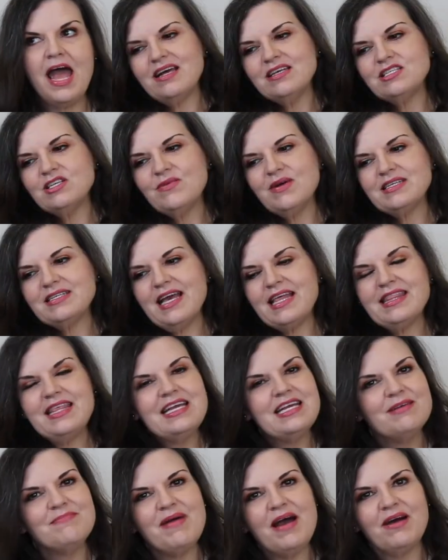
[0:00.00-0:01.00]
And also, as I
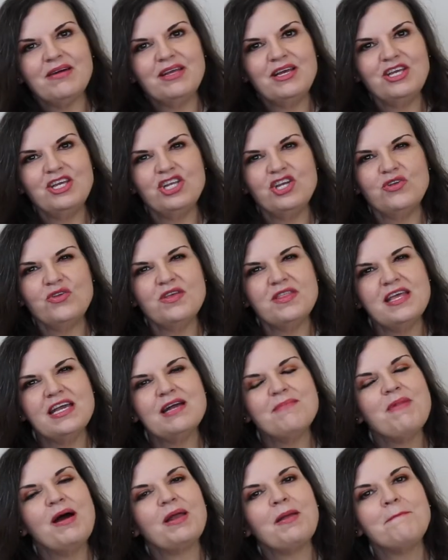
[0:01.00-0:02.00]
think about it, you know, when you think
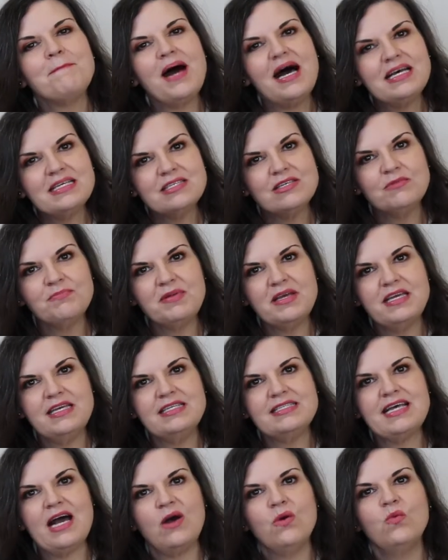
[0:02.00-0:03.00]
about a puzzle
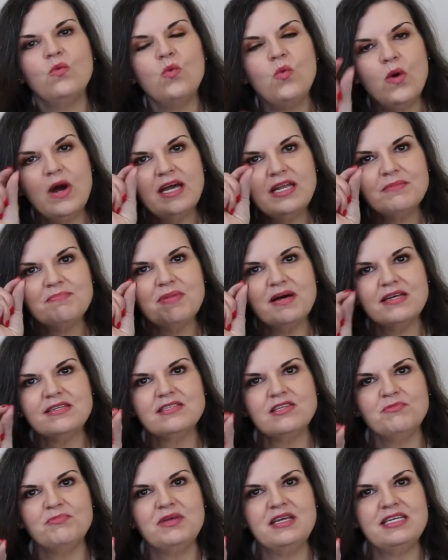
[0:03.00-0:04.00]
piece, how one
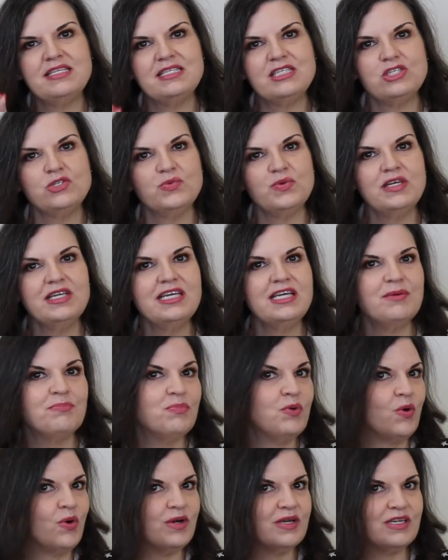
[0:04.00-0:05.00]
puzzle piece is really
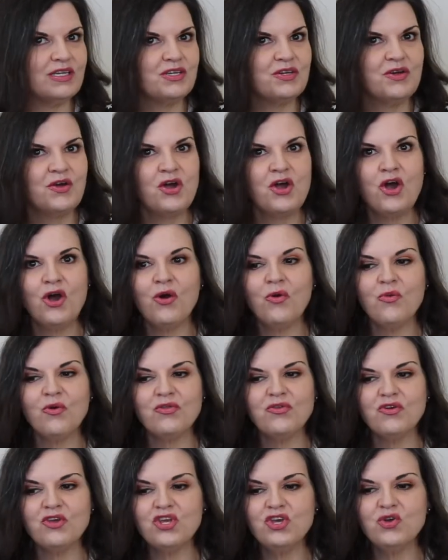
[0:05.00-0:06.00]
important.
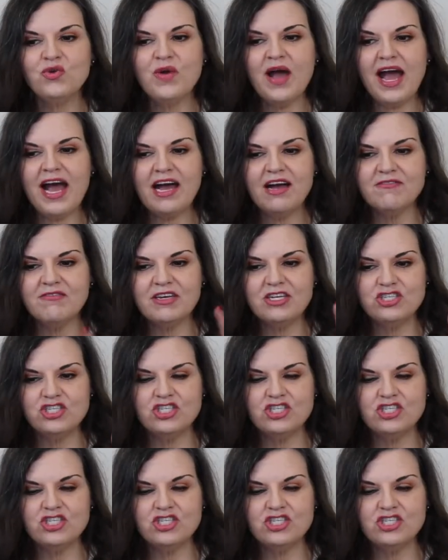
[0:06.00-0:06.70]
Whether you have a